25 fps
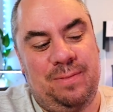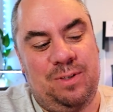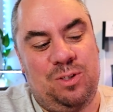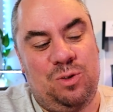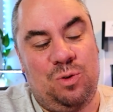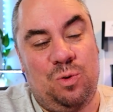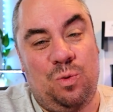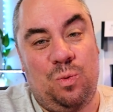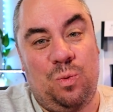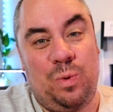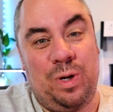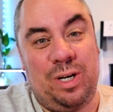
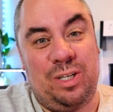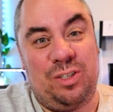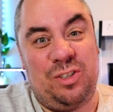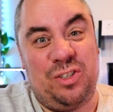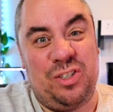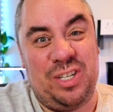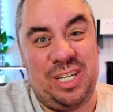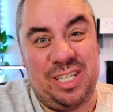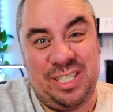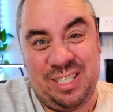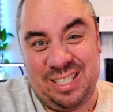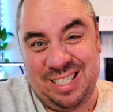so where
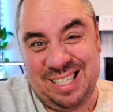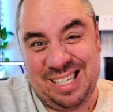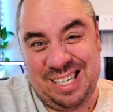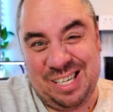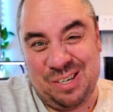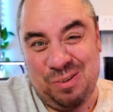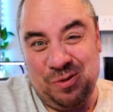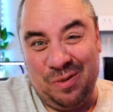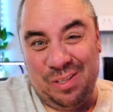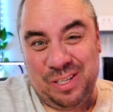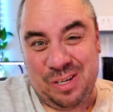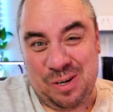traditionally
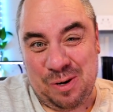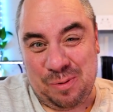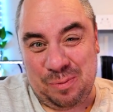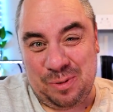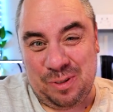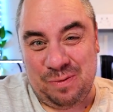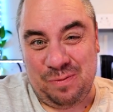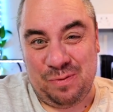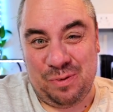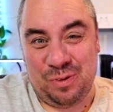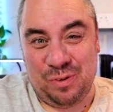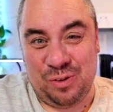your only
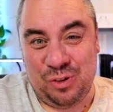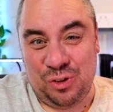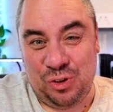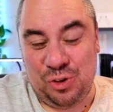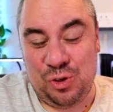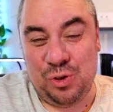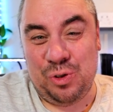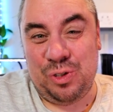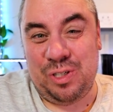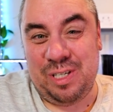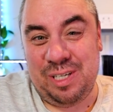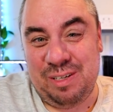option for
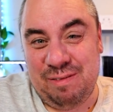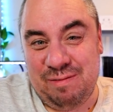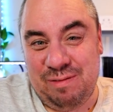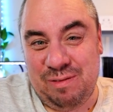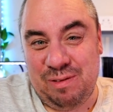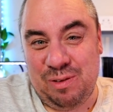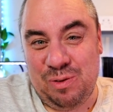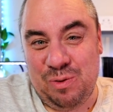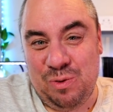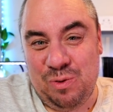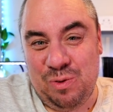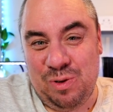reducing
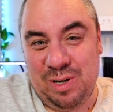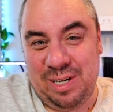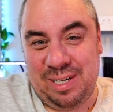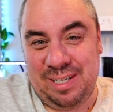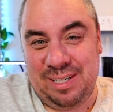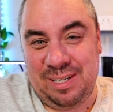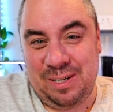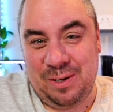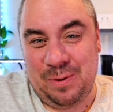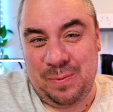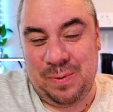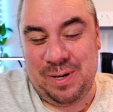flow
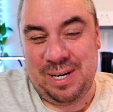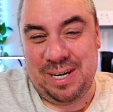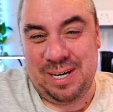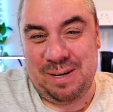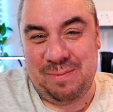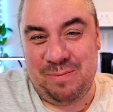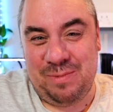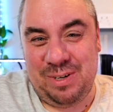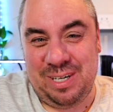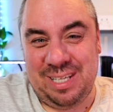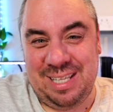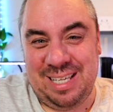in an
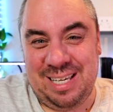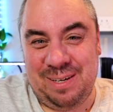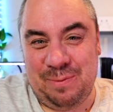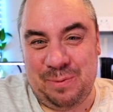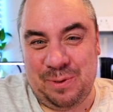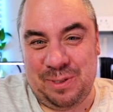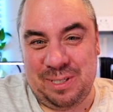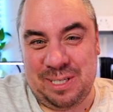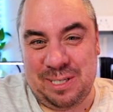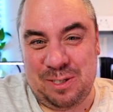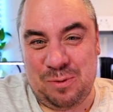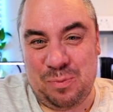aquarium really
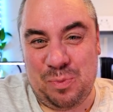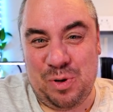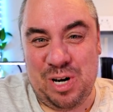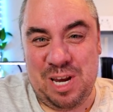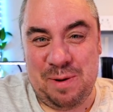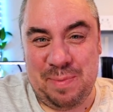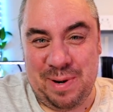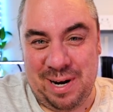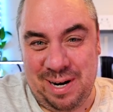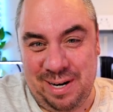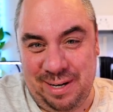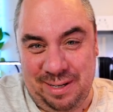was a
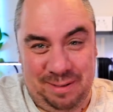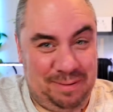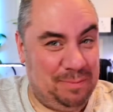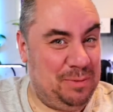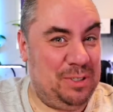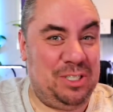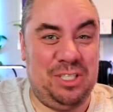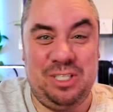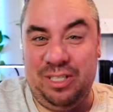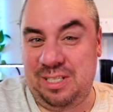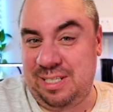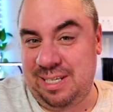spray bar,
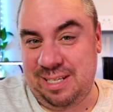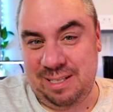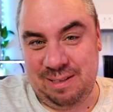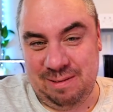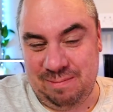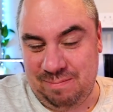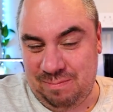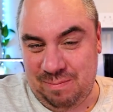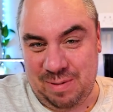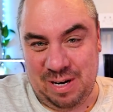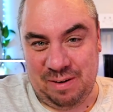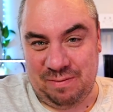which is
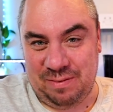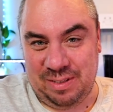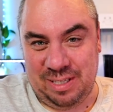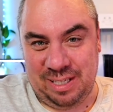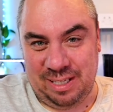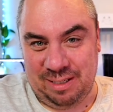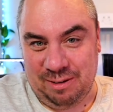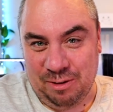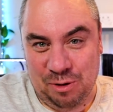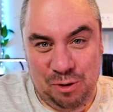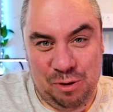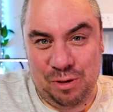still
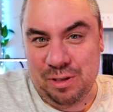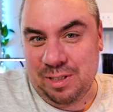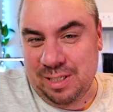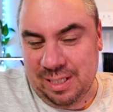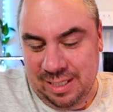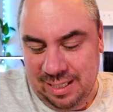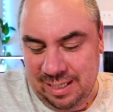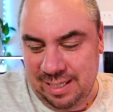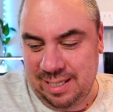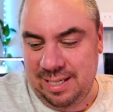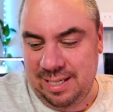perfectly good,